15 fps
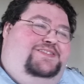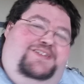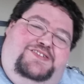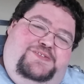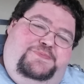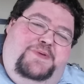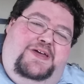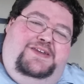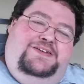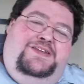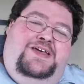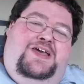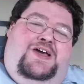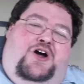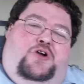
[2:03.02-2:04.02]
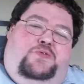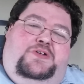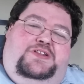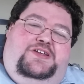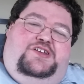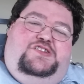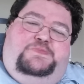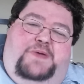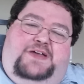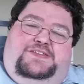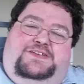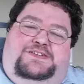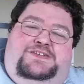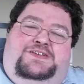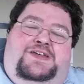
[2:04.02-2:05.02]
anticipated or really
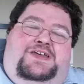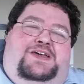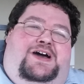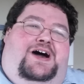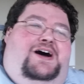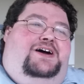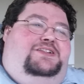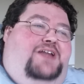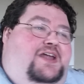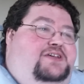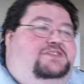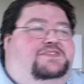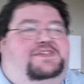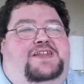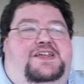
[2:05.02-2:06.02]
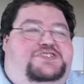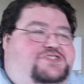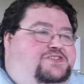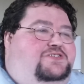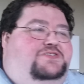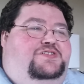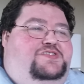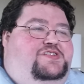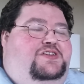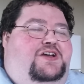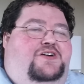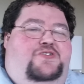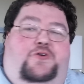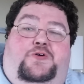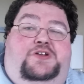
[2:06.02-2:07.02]
expected. A lot of teenage girls,
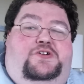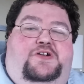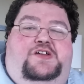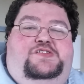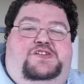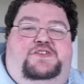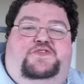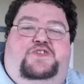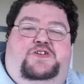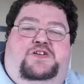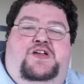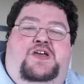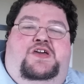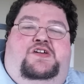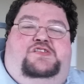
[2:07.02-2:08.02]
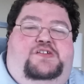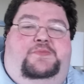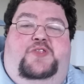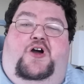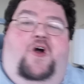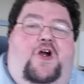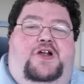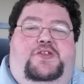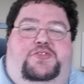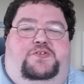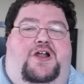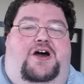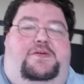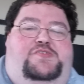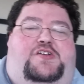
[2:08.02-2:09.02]
going crazy for some of the
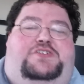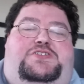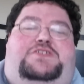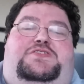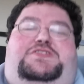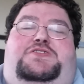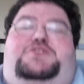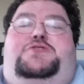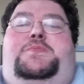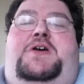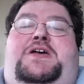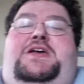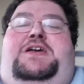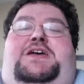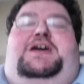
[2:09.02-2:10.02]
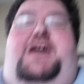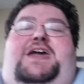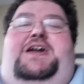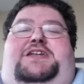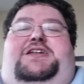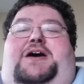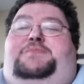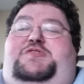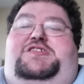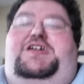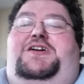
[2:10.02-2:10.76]
heartthrobs on YouTube, and I'm